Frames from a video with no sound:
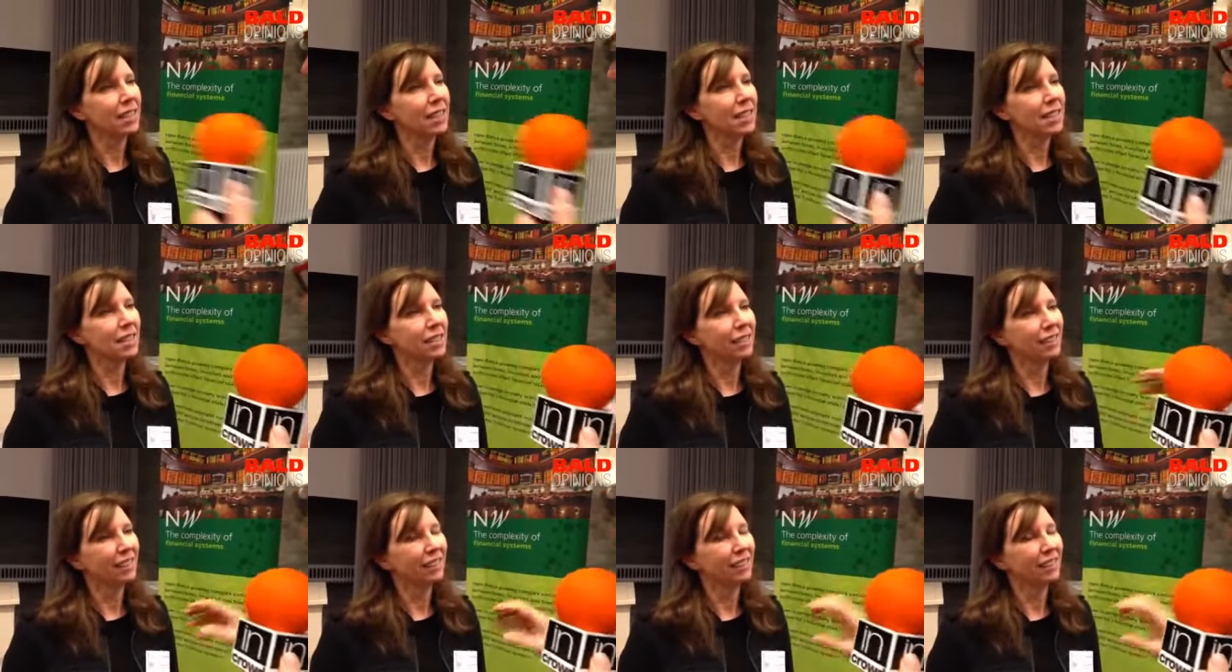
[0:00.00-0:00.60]

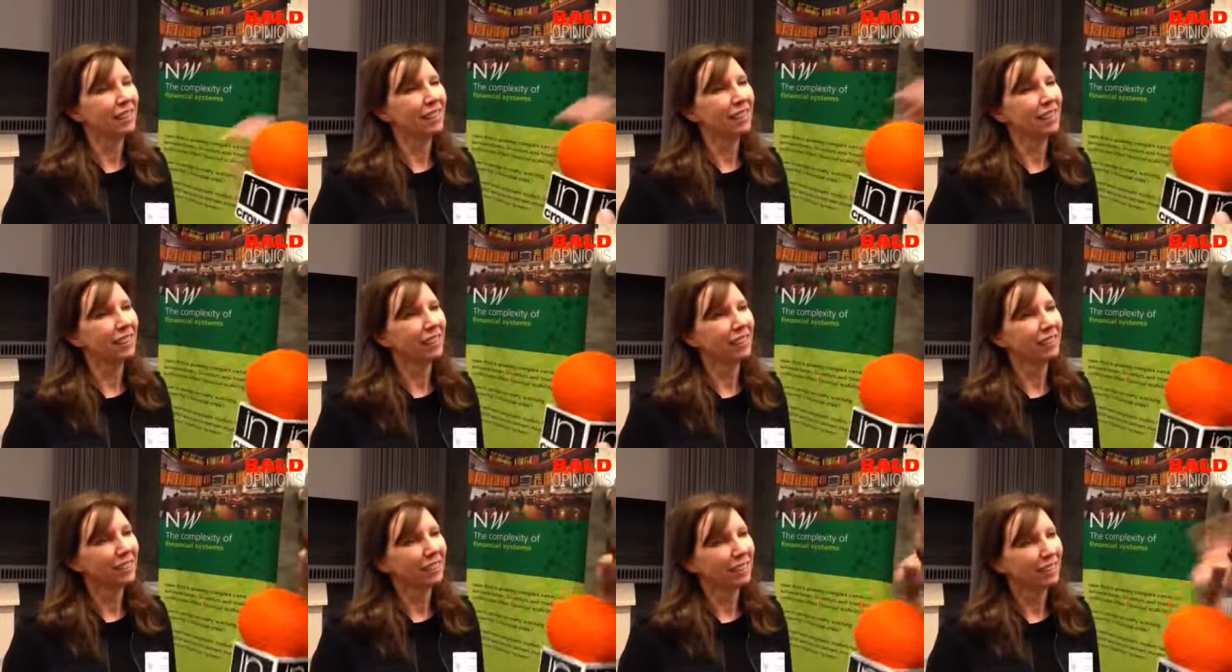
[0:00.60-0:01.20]
influence each
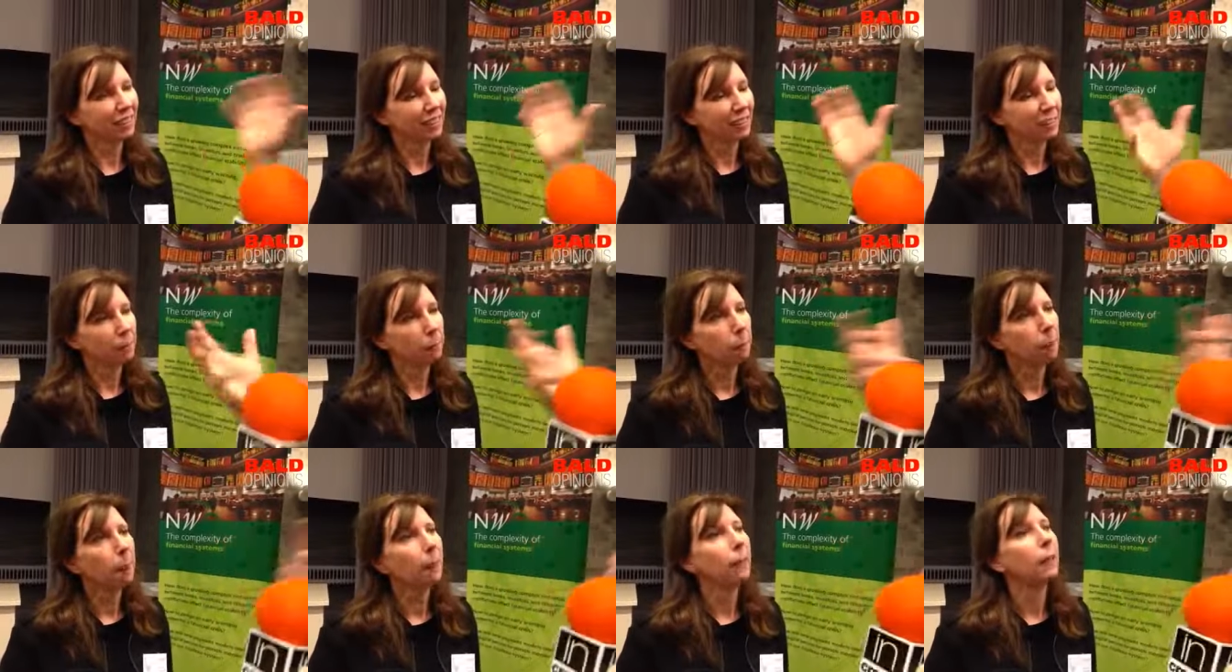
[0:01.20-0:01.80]
other so that they
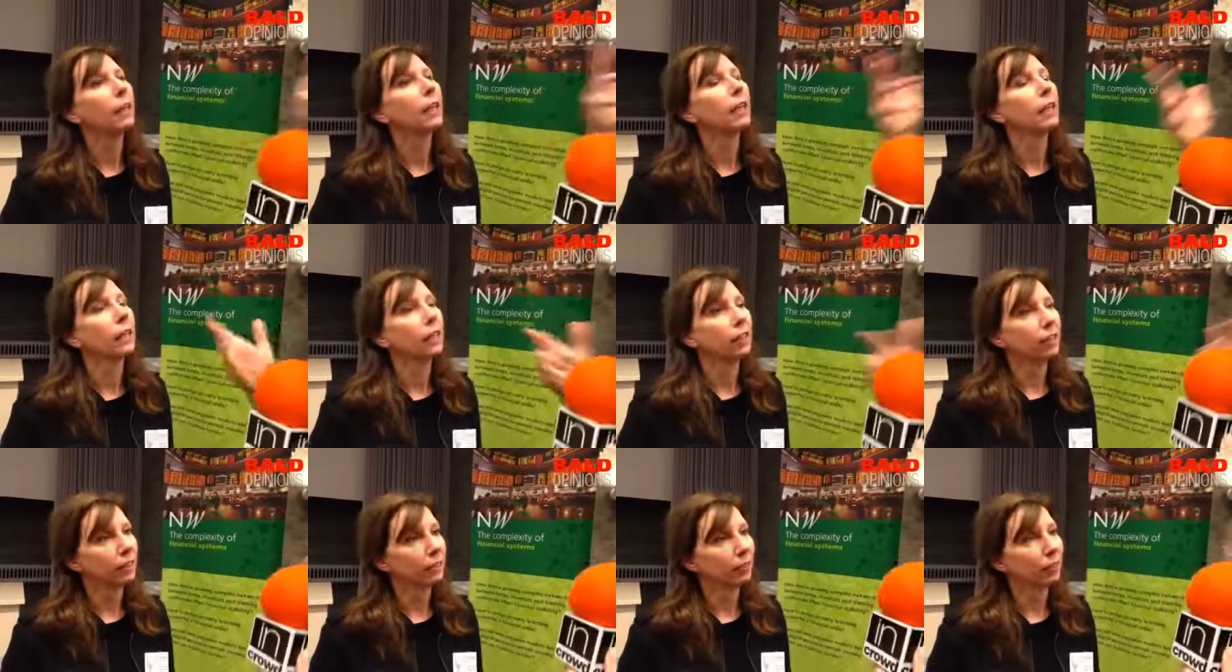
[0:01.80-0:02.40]
all go
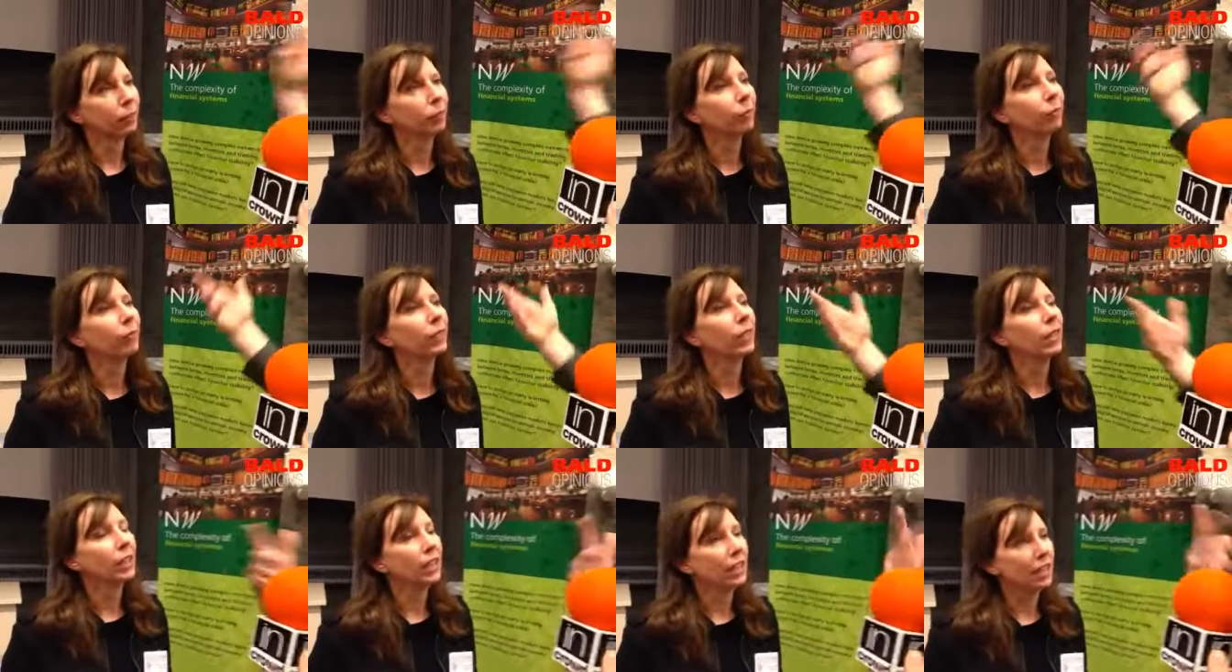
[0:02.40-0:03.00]
synchronizing
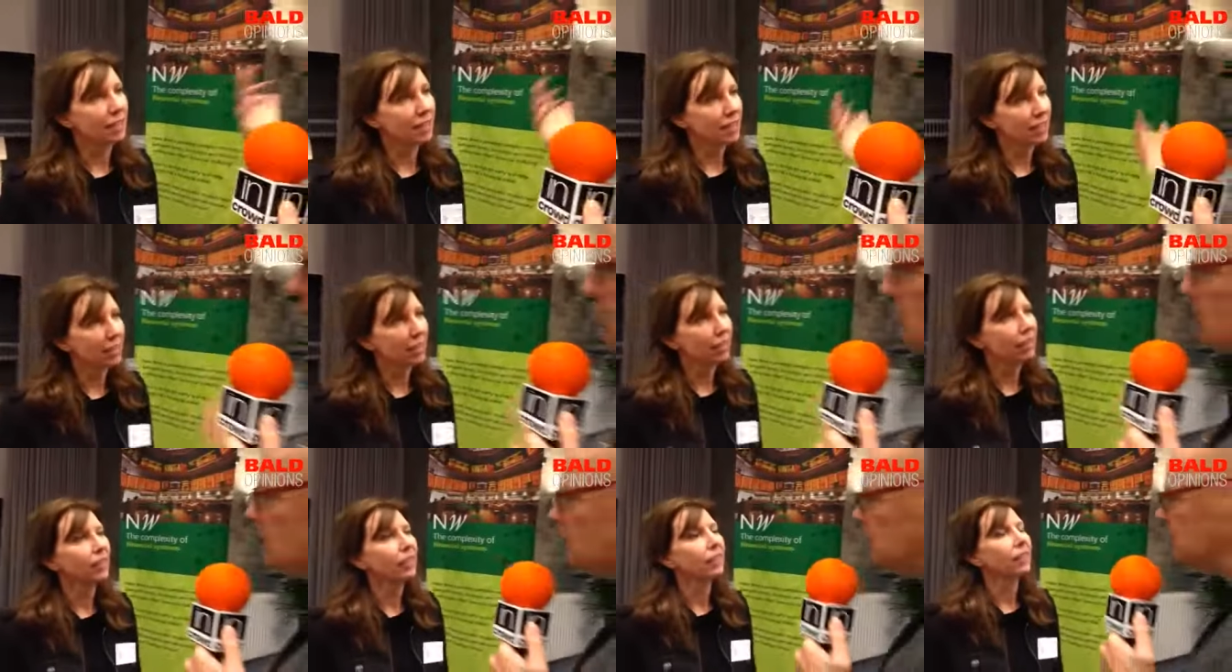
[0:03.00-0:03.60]
these
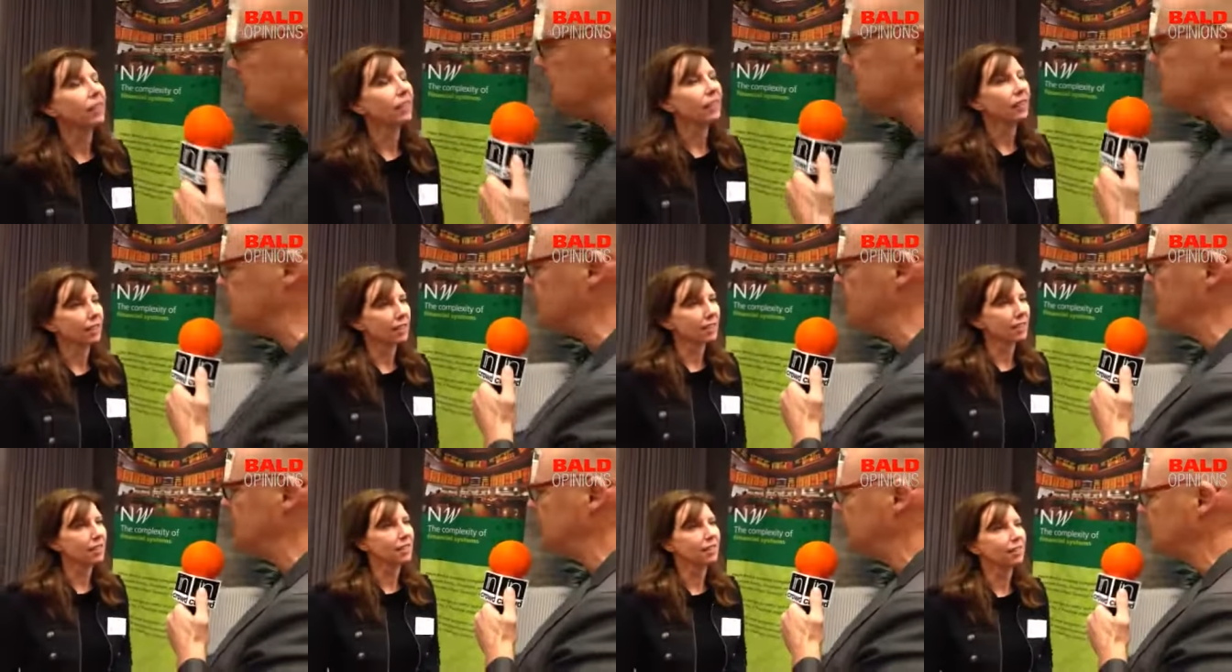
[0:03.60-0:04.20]
10,000 of these
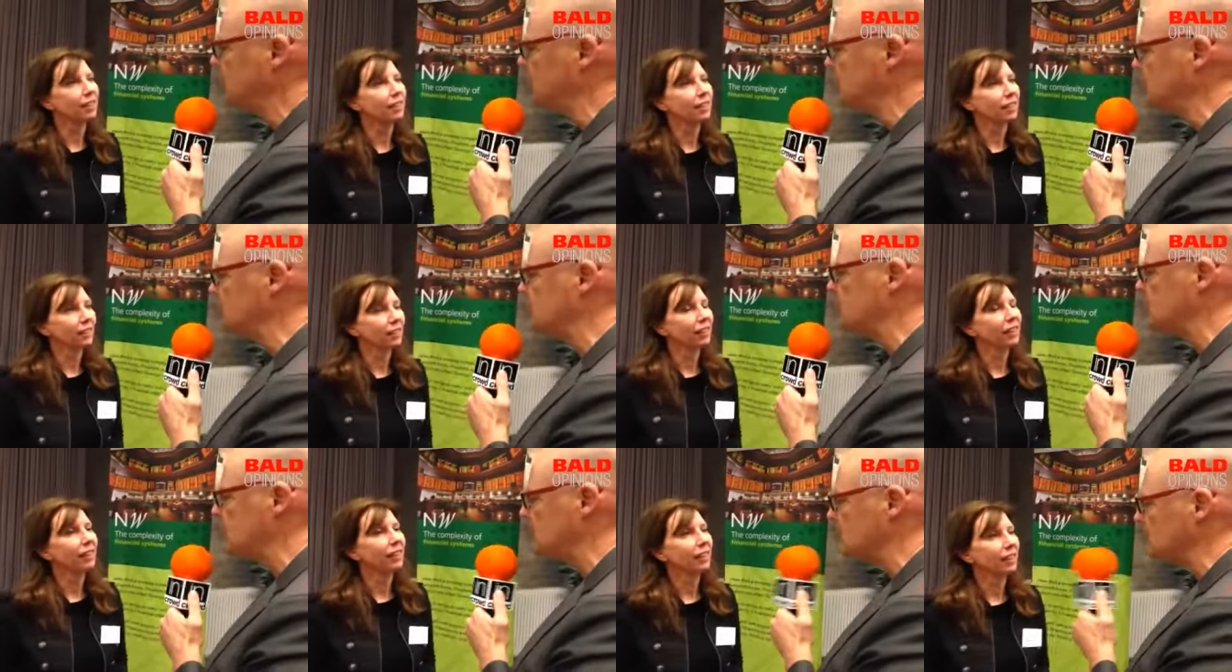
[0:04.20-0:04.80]
yes. little
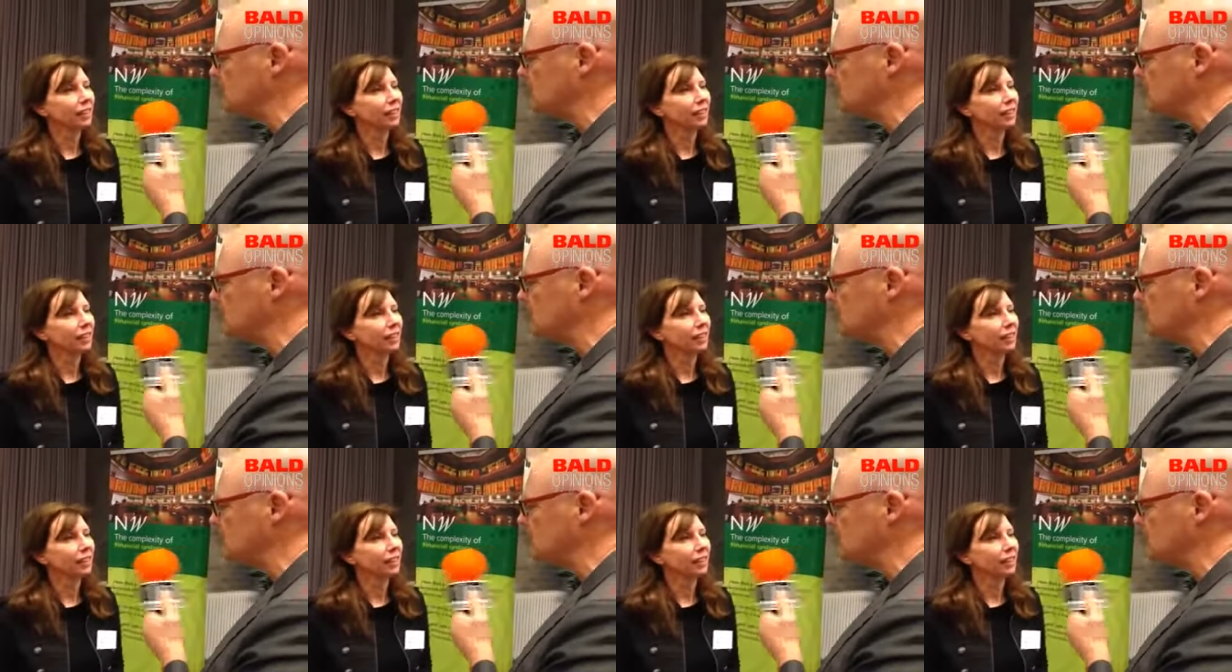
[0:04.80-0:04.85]
cells.